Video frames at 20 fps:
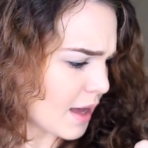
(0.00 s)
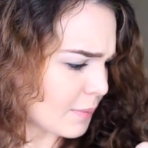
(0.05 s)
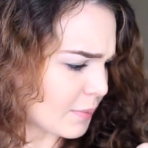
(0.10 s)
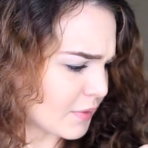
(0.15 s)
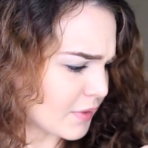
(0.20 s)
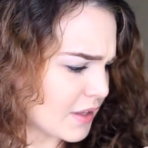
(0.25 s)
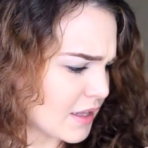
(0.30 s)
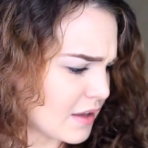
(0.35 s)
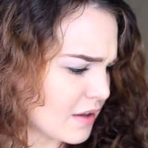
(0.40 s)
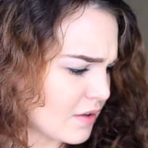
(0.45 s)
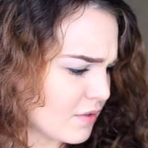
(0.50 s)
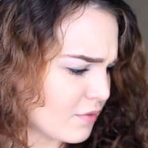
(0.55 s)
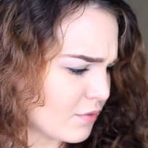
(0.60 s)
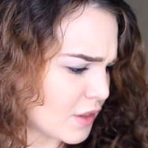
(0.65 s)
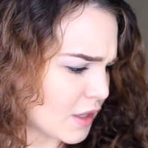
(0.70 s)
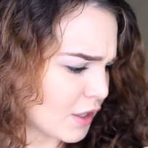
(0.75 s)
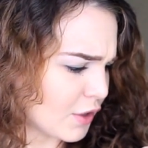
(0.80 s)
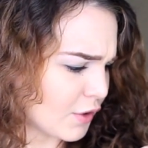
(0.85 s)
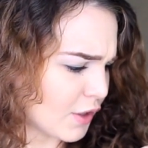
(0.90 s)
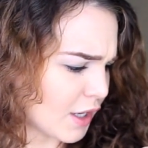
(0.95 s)
I
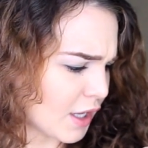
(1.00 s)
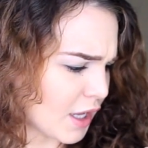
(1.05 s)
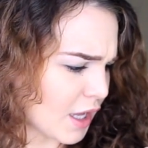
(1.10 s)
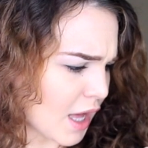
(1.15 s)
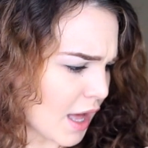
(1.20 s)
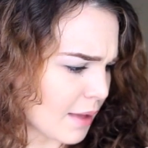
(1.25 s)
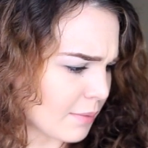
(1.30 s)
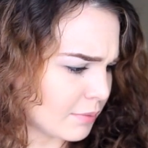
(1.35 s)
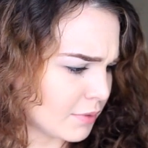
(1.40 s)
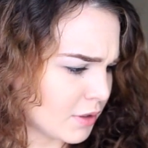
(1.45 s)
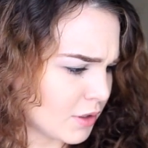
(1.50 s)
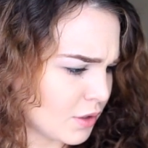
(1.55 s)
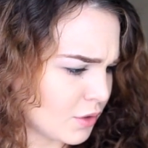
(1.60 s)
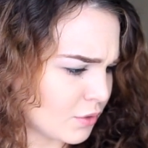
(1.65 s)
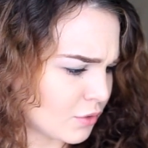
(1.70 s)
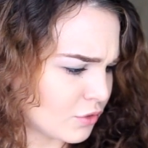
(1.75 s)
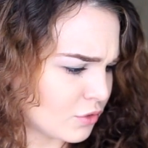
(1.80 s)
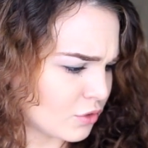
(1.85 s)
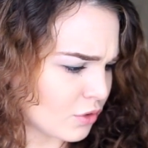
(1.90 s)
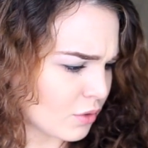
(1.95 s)
believe the Green
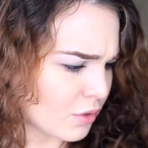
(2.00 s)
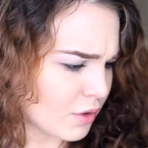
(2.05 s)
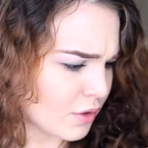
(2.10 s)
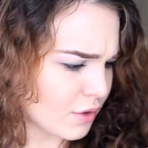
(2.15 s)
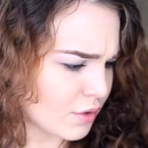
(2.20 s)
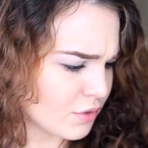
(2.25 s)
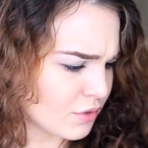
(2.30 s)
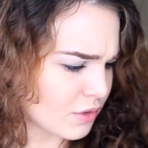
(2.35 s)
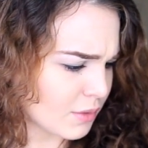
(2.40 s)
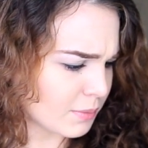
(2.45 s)
Goblin or Joker or